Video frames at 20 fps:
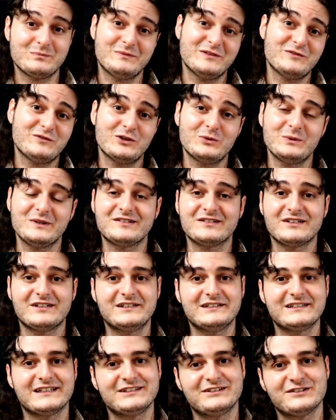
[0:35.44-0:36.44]
Before we
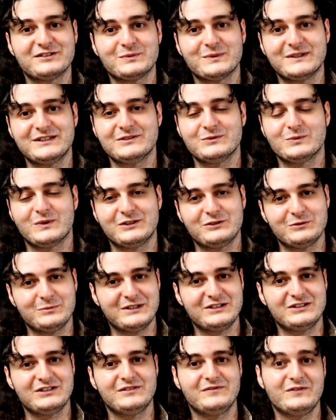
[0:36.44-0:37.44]
start, I just want to
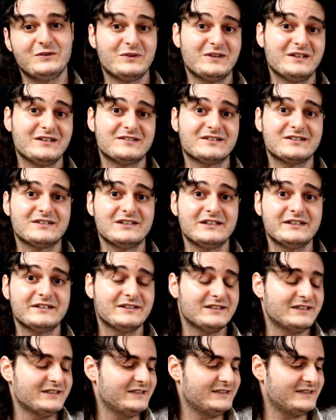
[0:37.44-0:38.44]
mention a few things
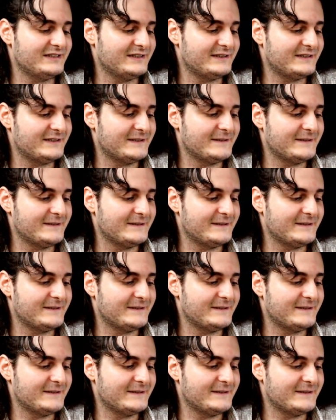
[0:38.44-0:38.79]
clearly.